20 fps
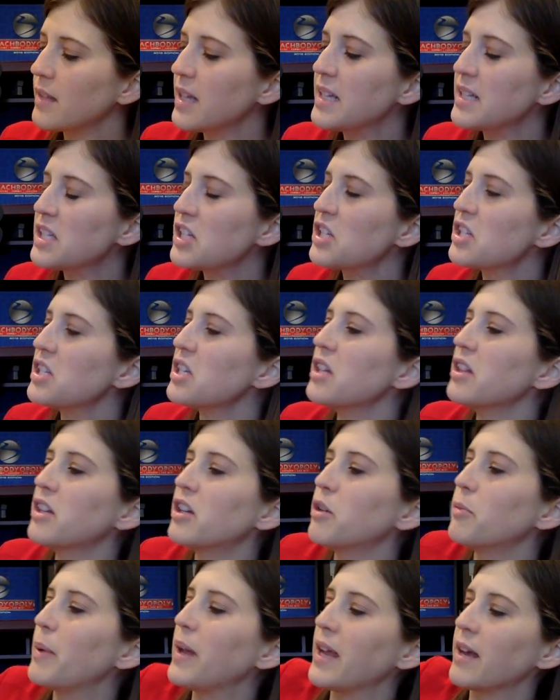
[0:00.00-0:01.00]
It's just a
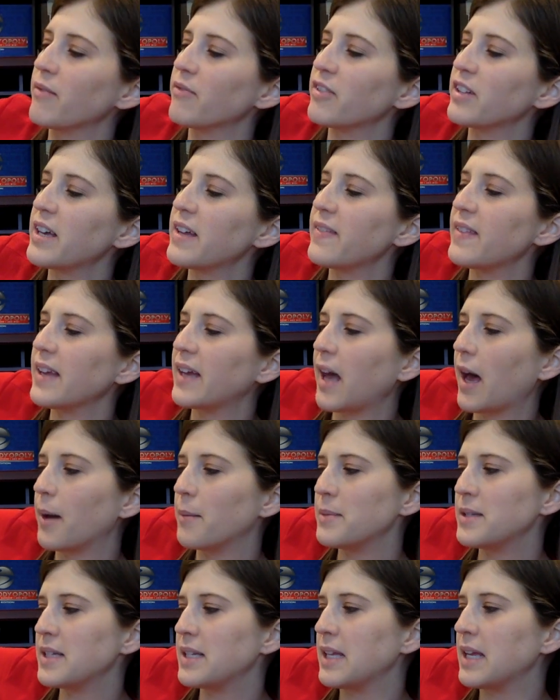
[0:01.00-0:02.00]
little pamphlet that
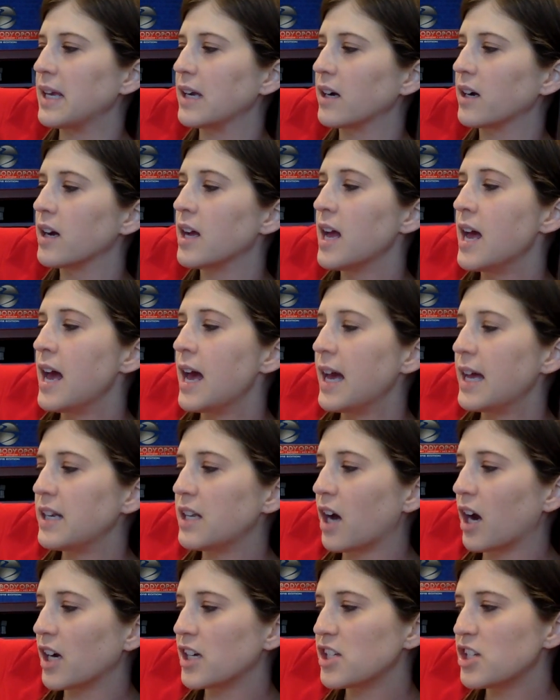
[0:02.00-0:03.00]
comes in here and
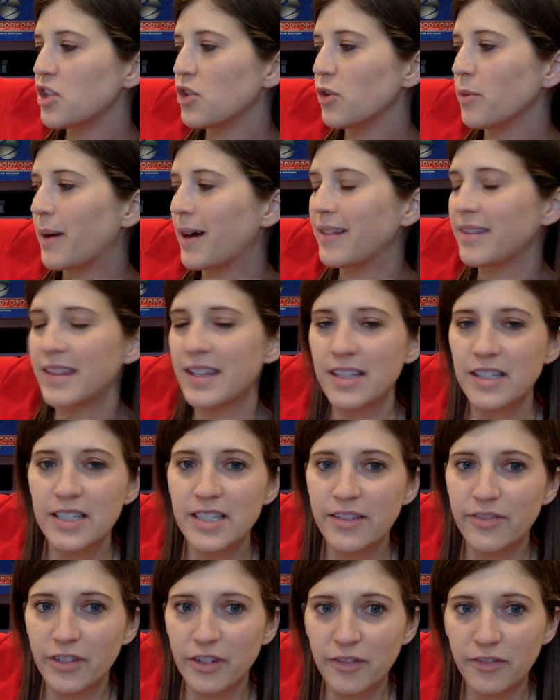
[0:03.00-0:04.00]
talks to you about the
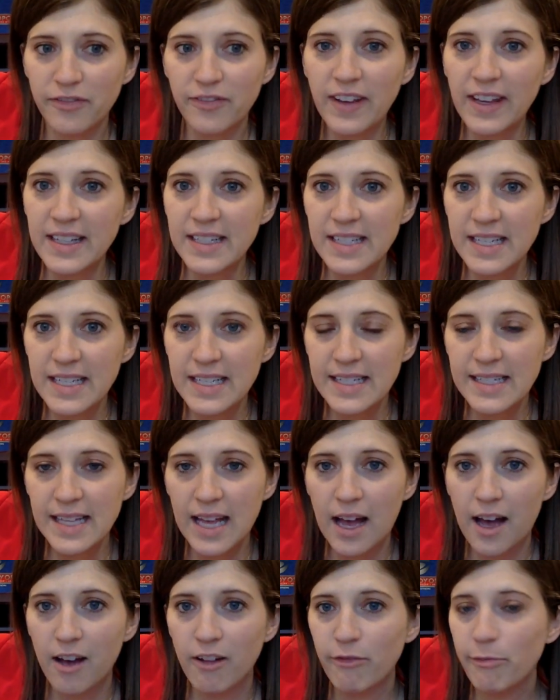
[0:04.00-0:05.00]
different phases
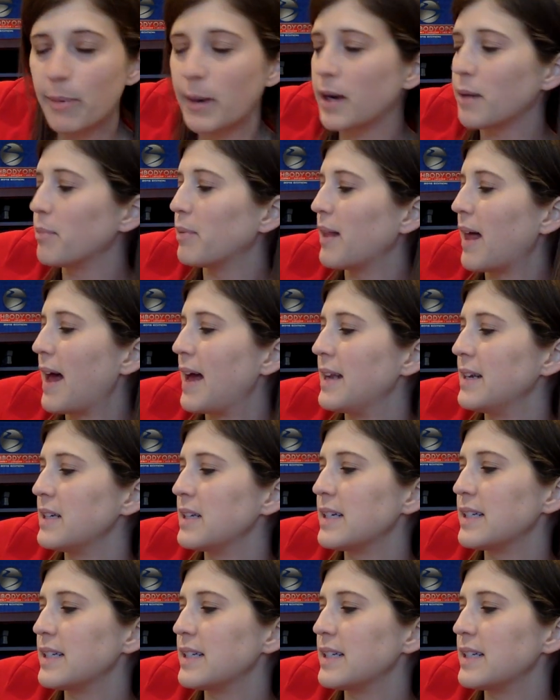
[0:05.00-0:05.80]
of Barre Blend.